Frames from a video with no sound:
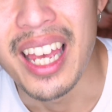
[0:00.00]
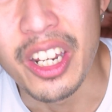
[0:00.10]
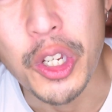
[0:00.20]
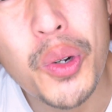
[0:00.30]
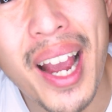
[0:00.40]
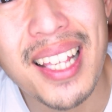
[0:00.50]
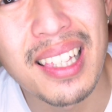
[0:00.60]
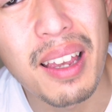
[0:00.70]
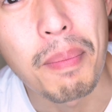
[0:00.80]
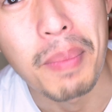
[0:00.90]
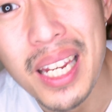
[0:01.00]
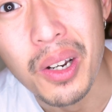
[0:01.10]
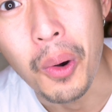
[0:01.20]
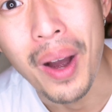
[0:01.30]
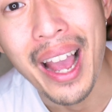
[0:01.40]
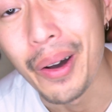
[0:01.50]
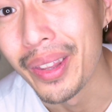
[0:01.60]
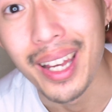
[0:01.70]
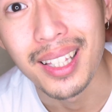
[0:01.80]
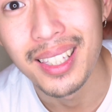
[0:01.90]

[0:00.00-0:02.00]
and you guys let me know how that